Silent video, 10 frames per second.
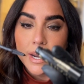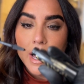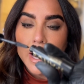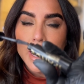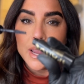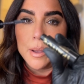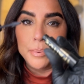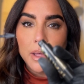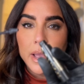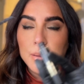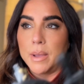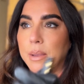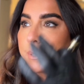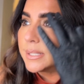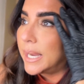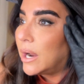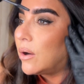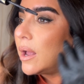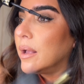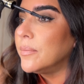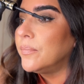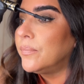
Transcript: I apply my mascara,